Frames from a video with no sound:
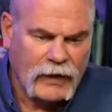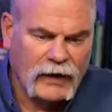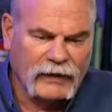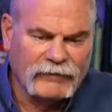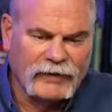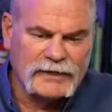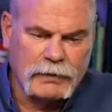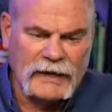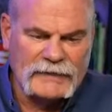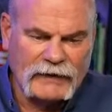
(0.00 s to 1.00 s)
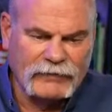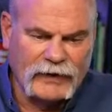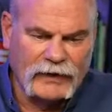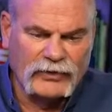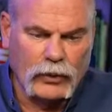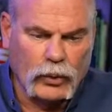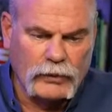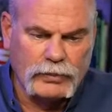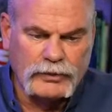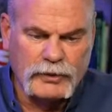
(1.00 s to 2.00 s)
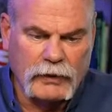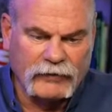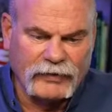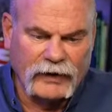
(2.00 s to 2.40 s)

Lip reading: Collect vintage plastic fittings, and Orangeburg